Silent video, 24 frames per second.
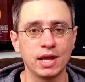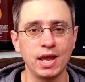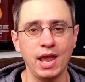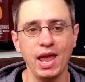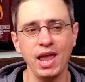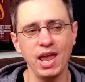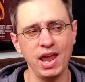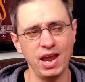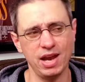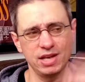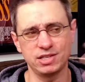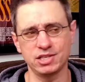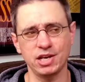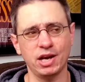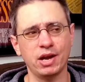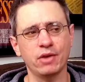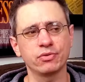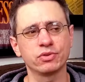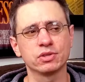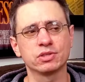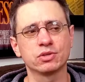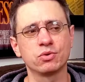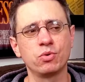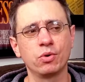hey, check out
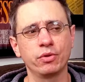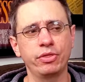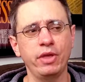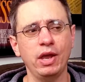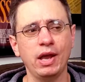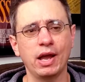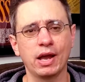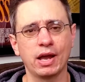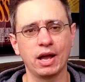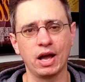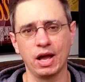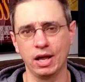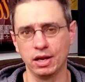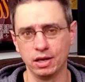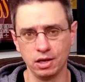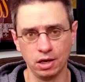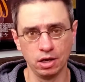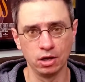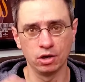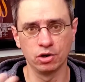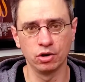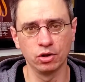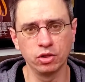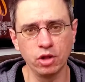this cool thing I got.
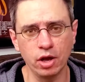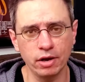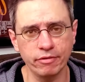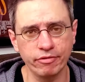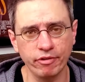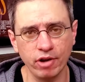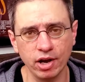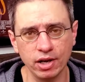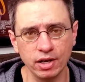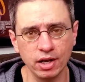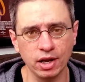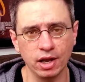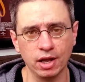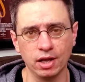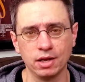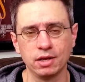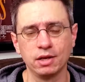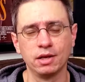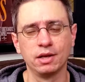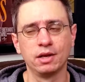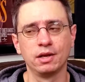Good luck finding it.